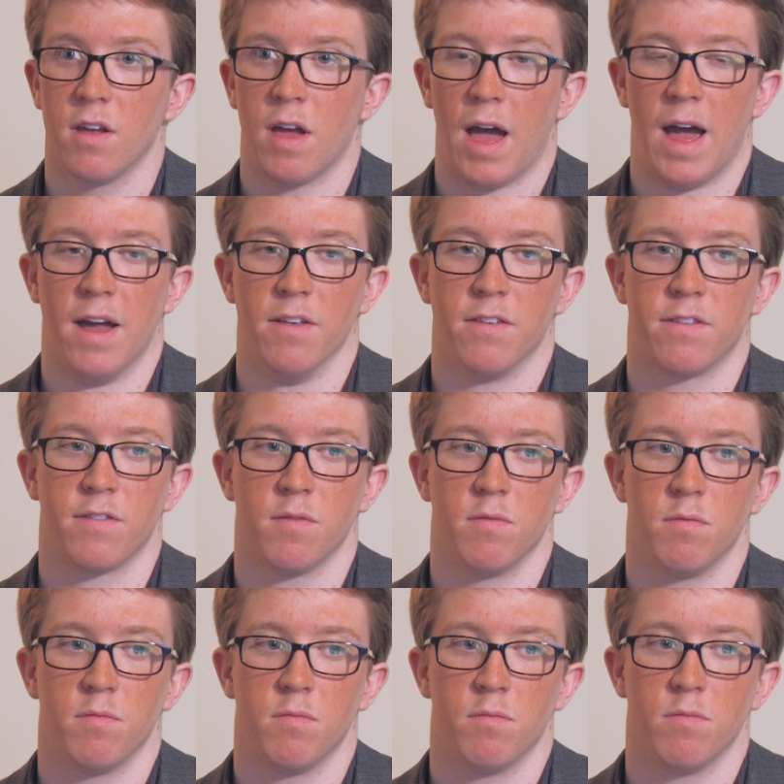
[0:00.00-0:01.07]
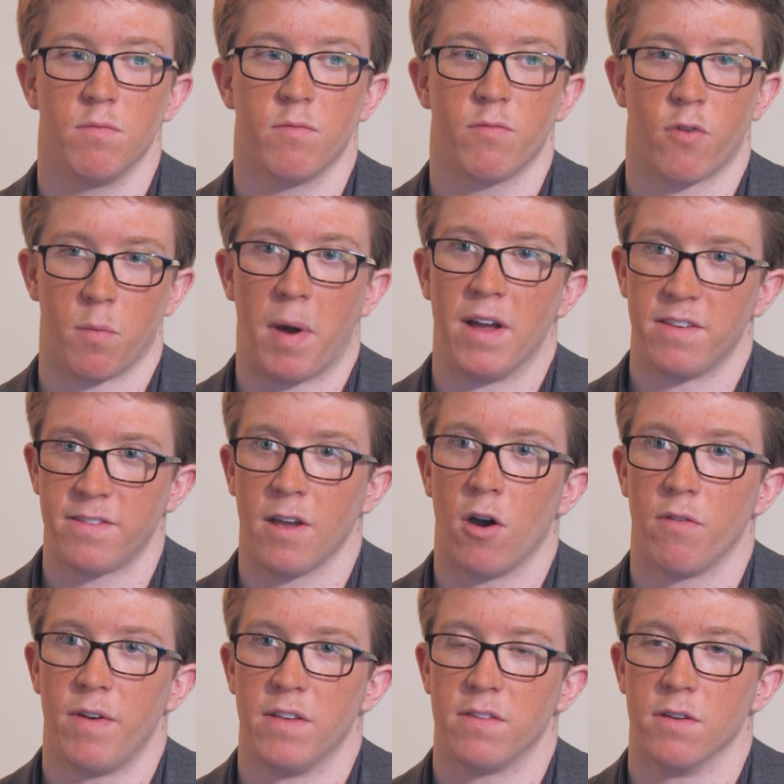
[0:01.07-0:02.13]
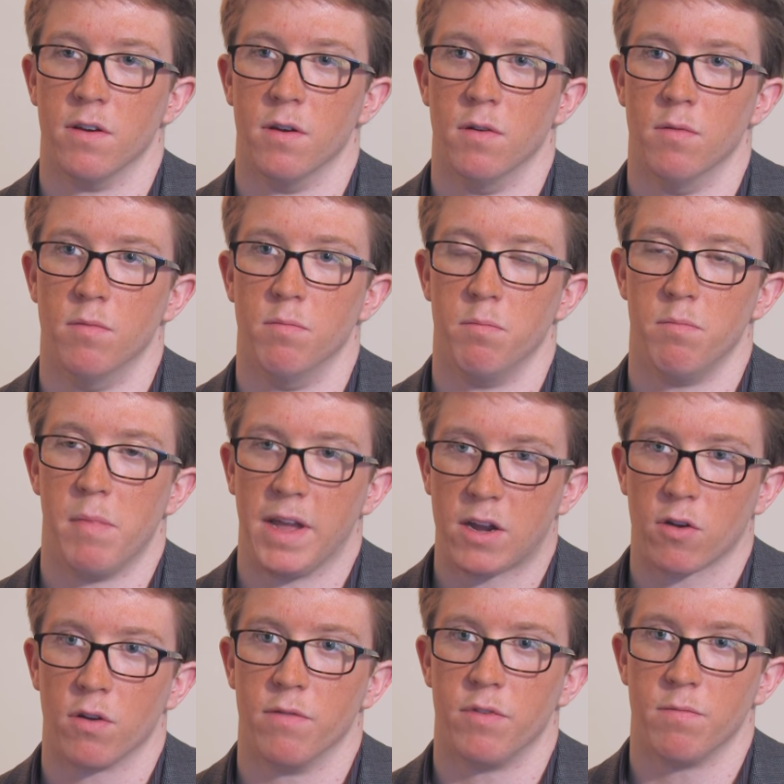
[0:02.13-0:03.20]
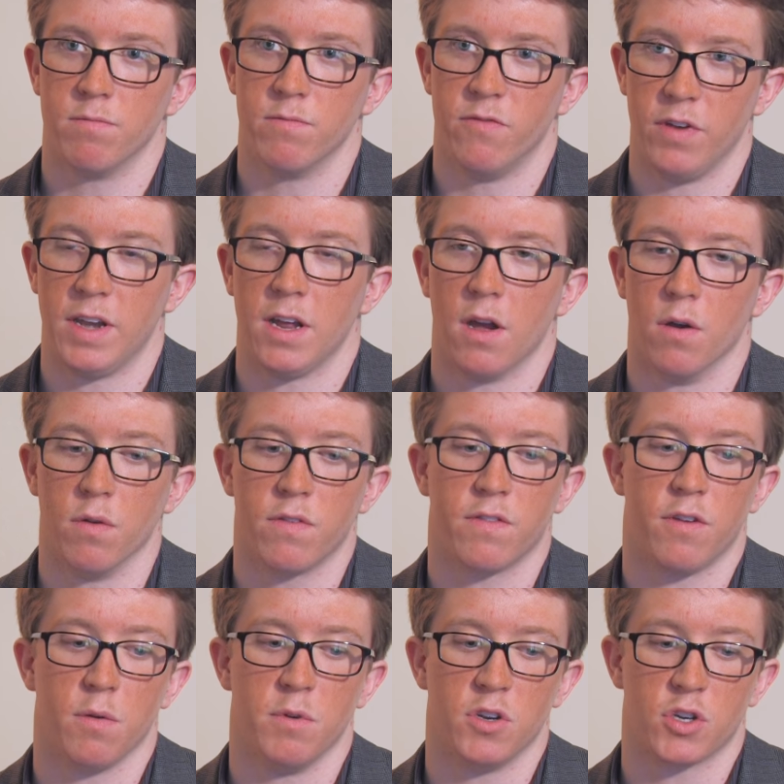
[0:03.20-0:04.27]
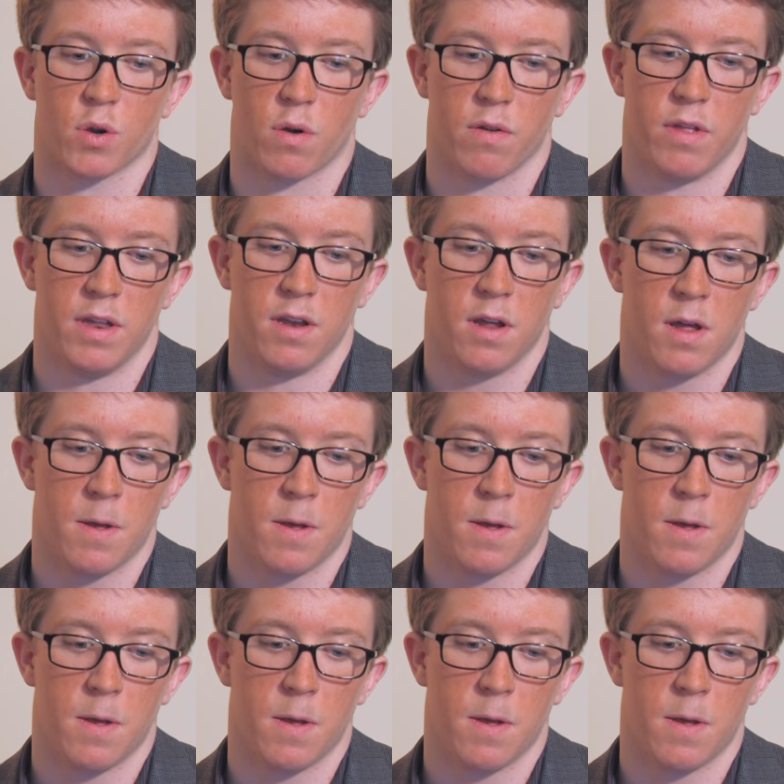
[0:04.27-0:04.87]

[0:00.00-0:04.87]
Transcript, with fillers: as for myself as a maker of videos to ensure that